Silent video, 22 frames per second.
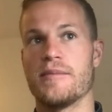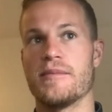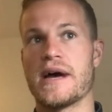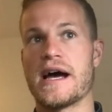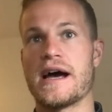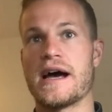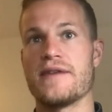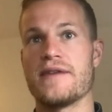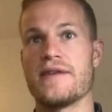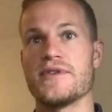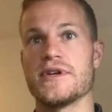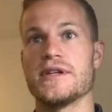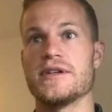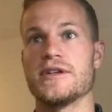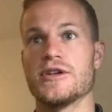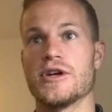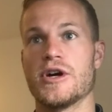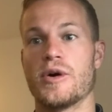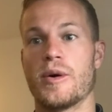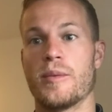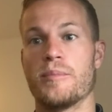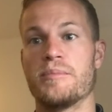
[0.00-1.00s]
having
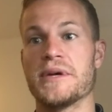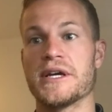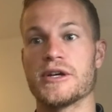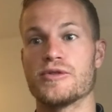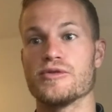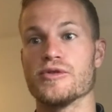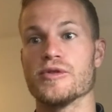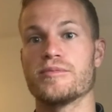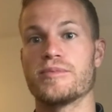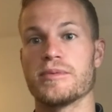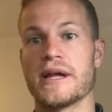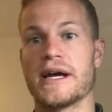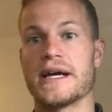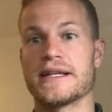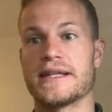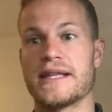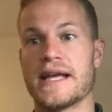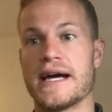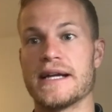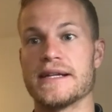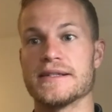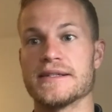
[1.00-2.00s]
a big group like
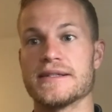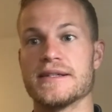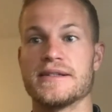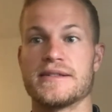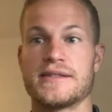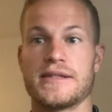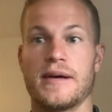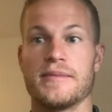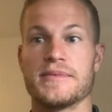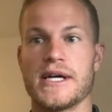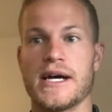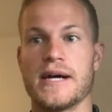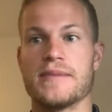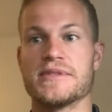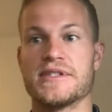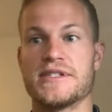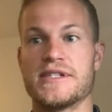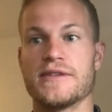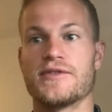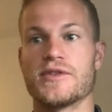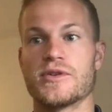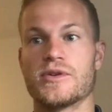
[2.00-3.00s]
that is sometimes
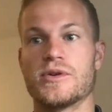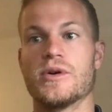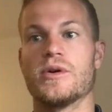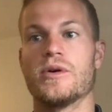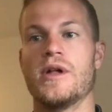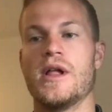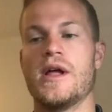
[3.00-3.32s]
difficult.